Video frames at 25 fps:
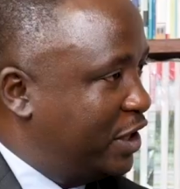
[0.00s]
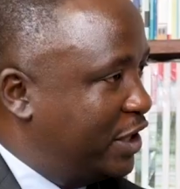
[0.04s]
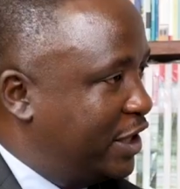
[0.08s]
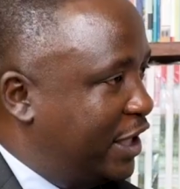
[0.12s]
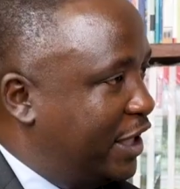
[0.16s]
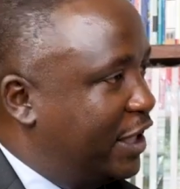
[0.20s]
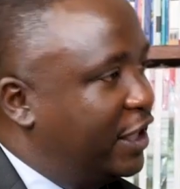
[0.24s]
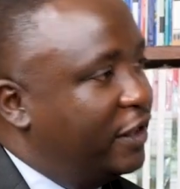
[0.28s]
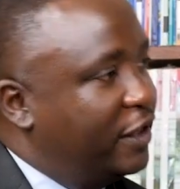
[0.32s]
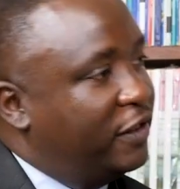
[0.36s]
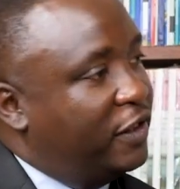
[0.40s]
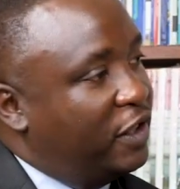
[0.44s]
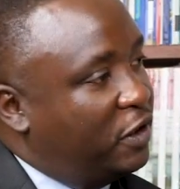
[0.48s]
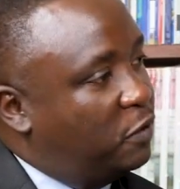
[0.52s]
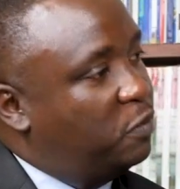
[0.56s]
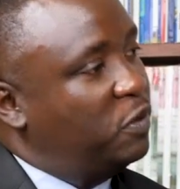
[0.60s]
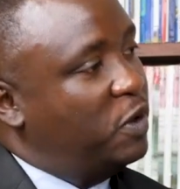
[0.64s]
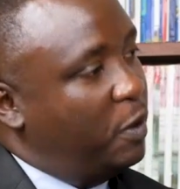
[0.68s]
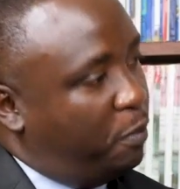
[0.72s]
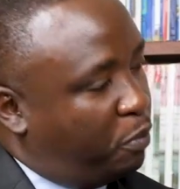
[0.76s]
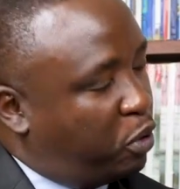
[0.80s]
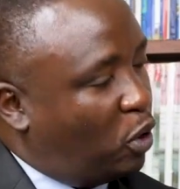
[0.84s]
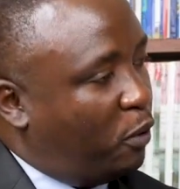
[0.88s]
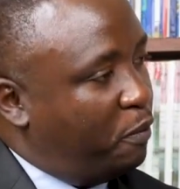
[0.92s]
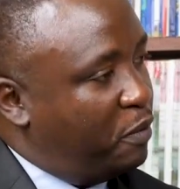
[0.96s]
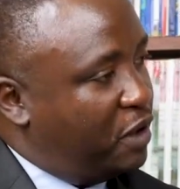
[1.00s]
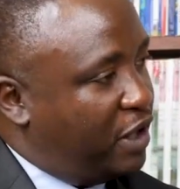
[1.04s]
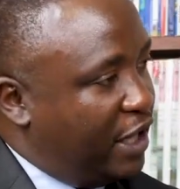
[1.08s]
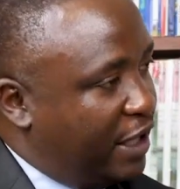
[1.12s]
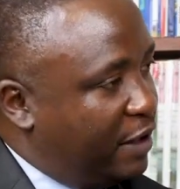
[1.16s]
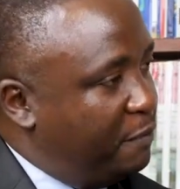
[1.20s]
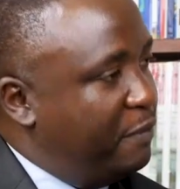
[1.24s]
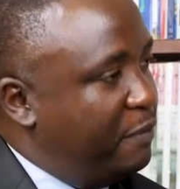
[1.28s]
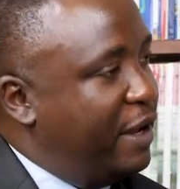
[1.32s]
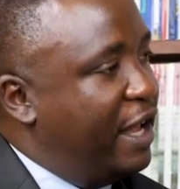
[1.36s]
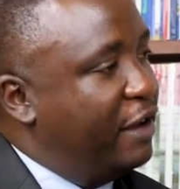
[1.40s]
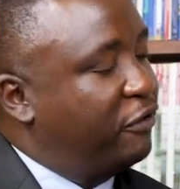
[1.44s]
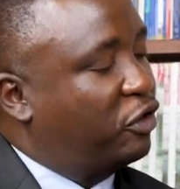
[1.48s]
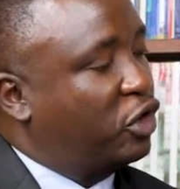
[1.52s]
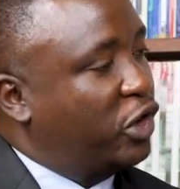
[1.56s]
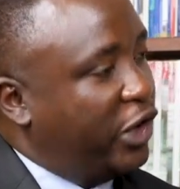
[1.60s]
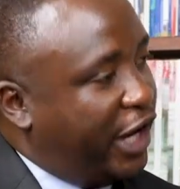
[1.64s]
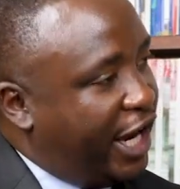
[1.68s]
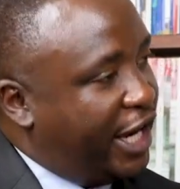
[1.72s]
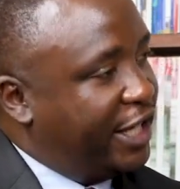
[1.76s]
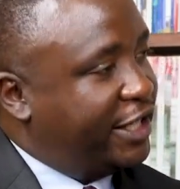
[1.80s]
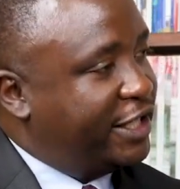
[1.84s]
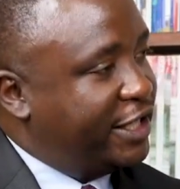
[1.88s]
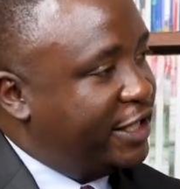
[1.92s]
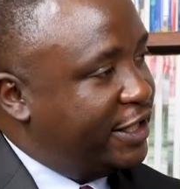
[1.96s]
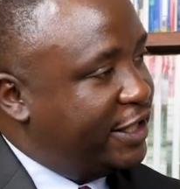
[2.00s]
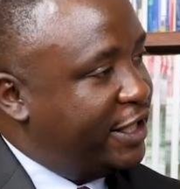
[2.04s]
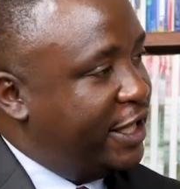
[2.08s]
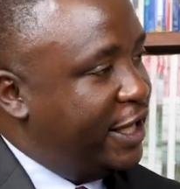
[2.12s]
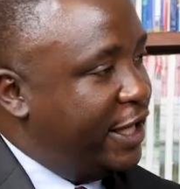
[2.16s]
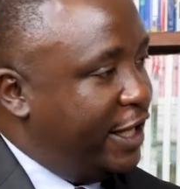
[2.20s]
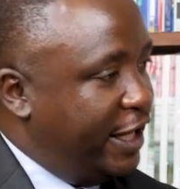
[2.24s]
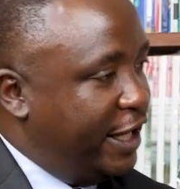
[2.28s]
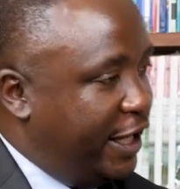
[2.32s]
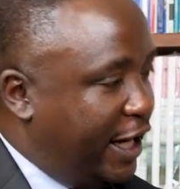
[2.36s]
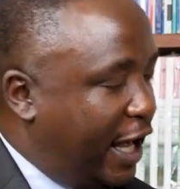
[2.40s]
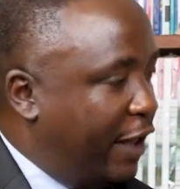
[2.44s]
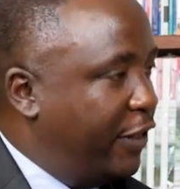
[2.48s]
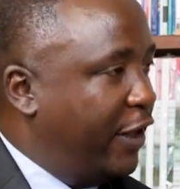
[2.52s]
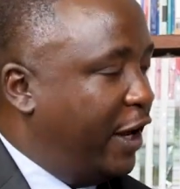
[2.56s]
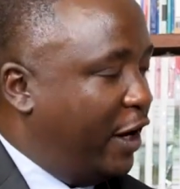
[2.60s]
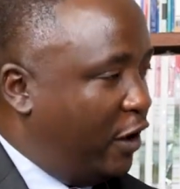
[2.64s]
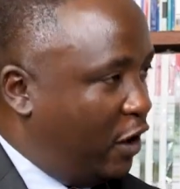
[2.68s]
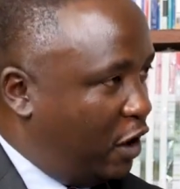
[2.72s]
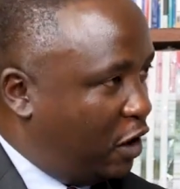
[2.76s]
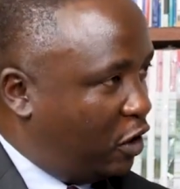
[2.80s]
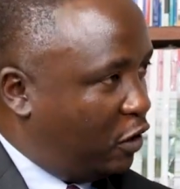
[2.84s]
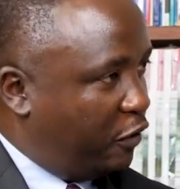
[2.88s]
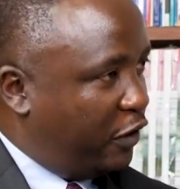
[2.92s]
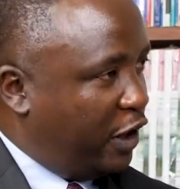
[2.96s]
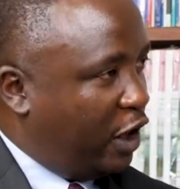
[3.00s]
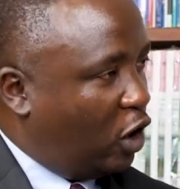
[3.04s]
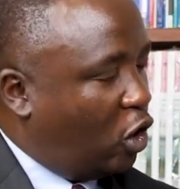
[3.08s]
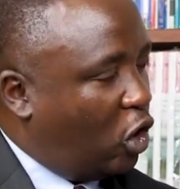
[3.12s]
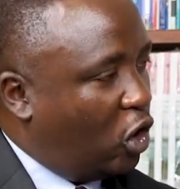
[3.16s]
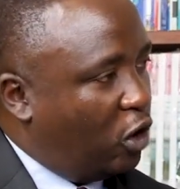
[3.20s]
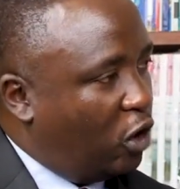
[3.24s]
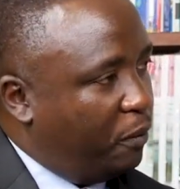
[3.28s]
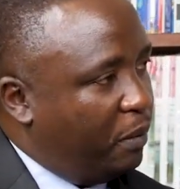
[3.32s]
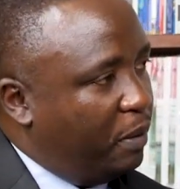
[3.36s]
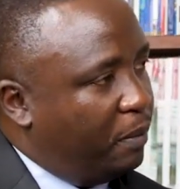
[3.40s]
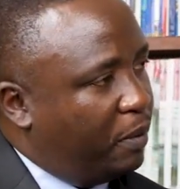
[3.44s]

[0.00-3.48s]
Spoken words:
it and the problems that it may have created in other areas of the economy.